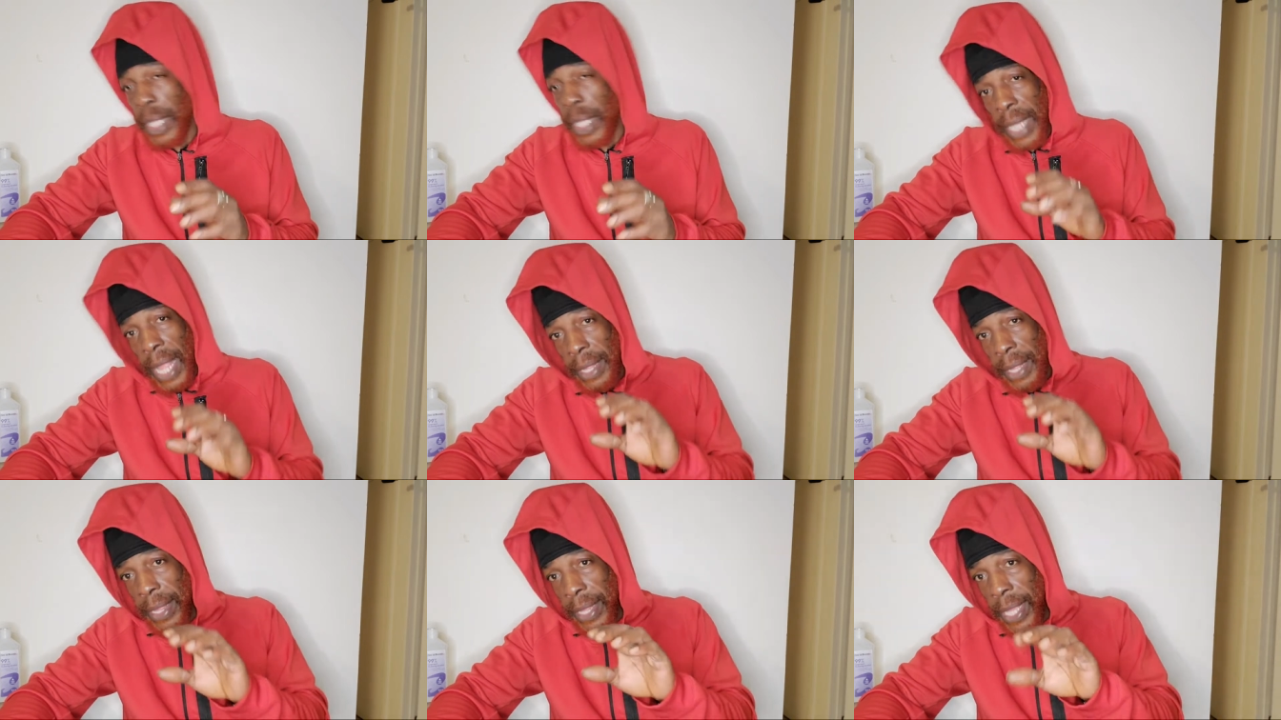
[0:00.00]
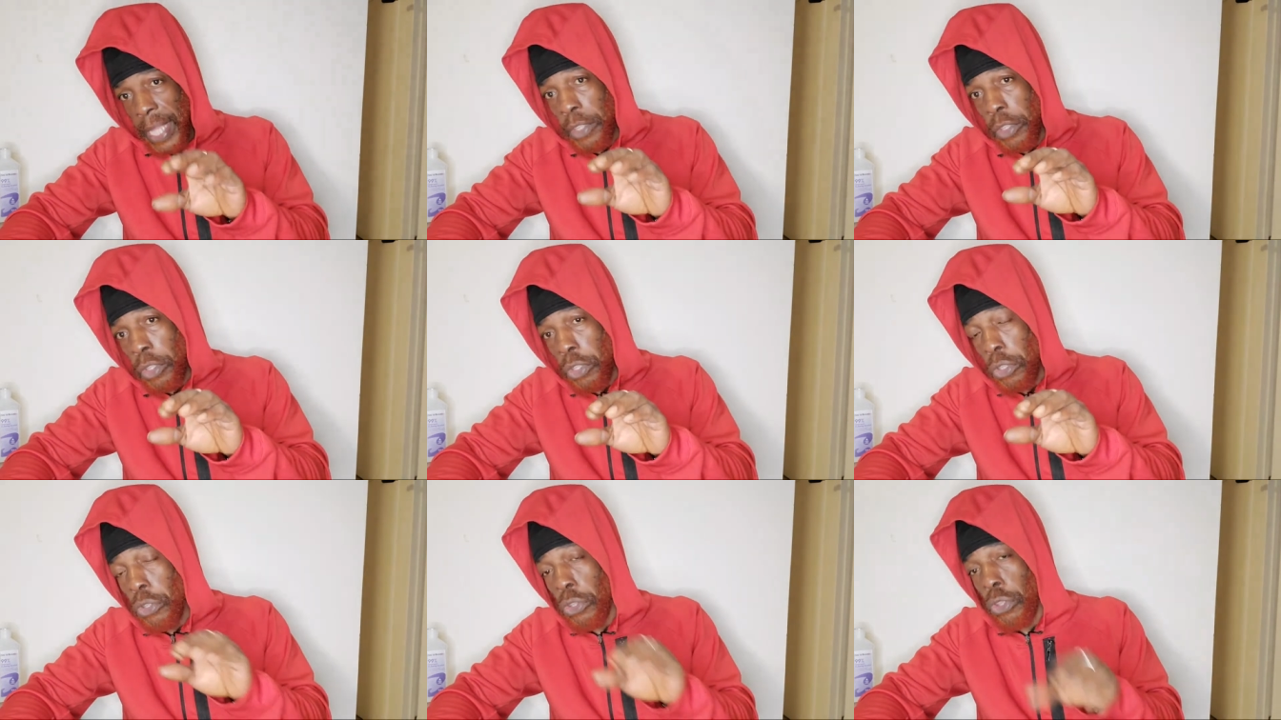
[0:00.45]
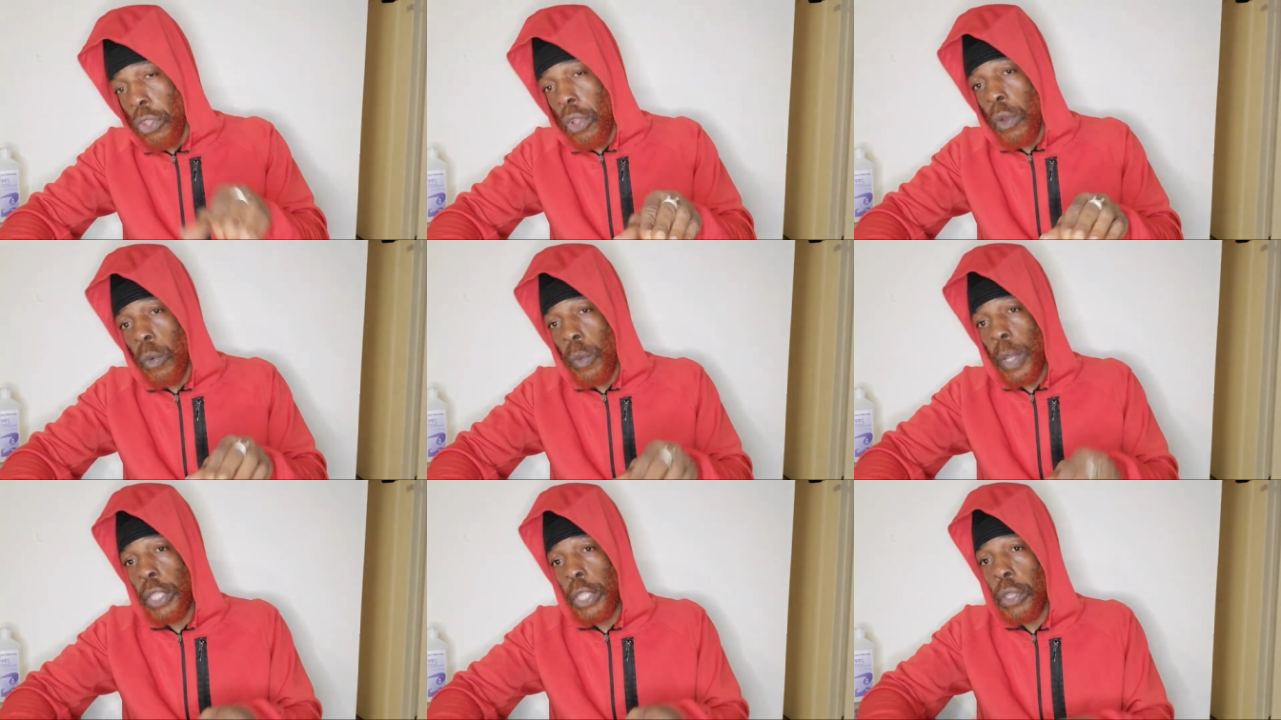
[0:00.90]
that lets you know
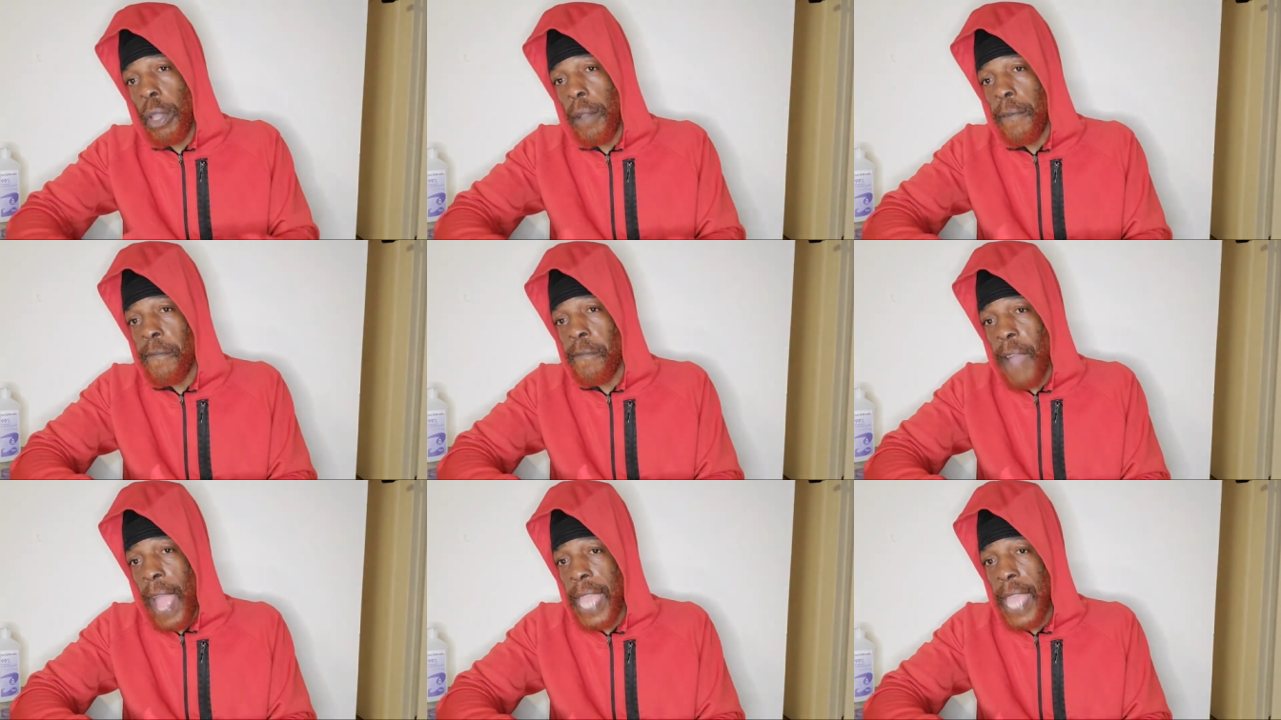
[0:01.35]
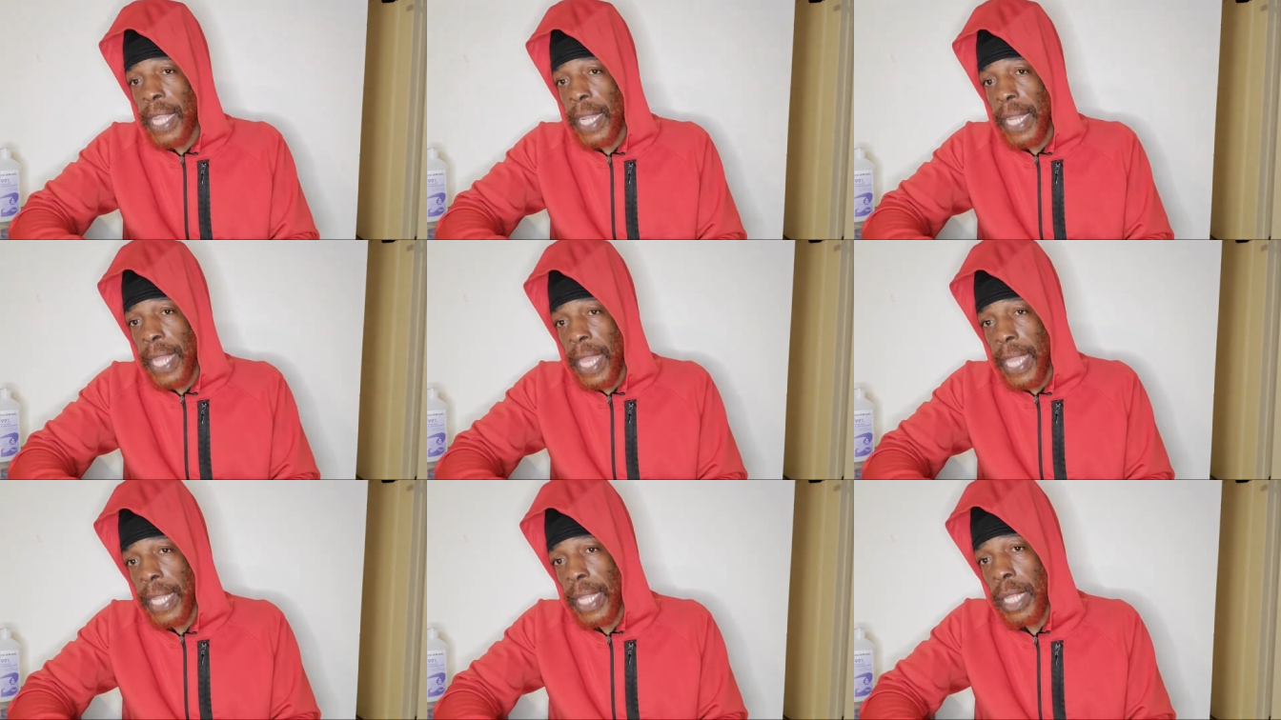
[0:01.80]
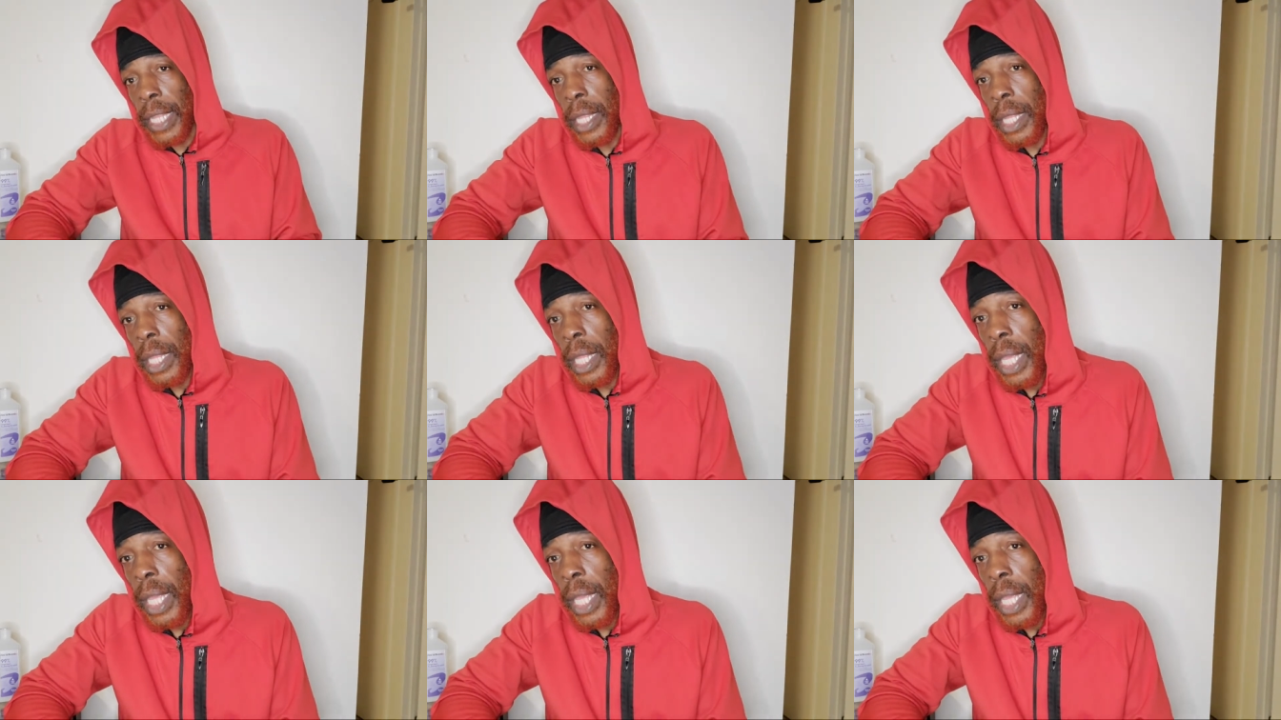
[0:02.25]
when you're violating.